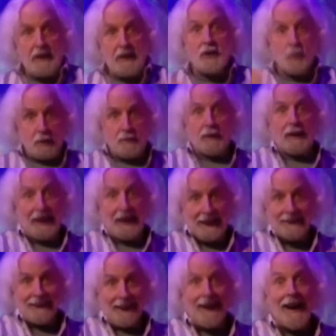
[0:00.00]
was
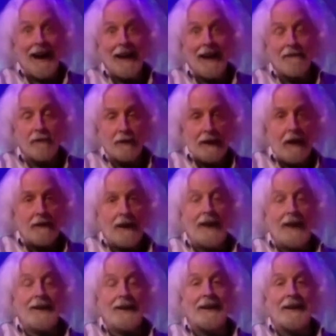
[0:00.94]
played live without
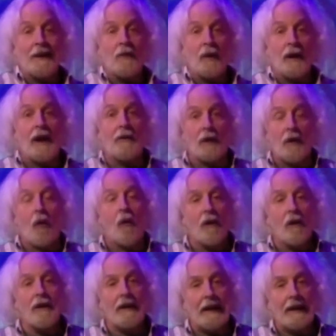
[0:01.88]
editing when I
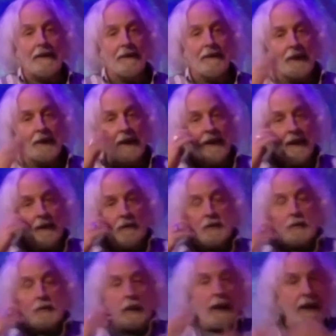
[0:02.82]
recorded it. It
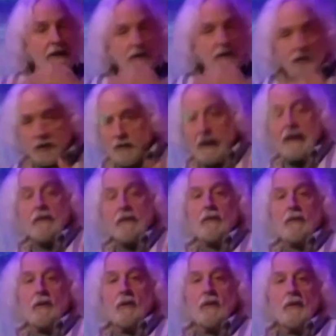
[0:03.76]
was played straight
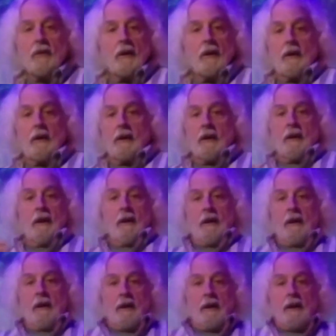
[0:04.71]
through.
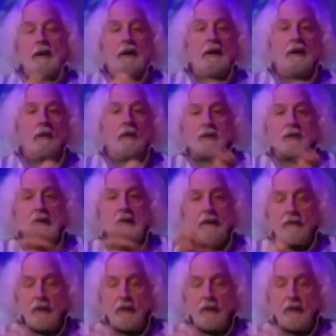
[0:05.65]
There was never any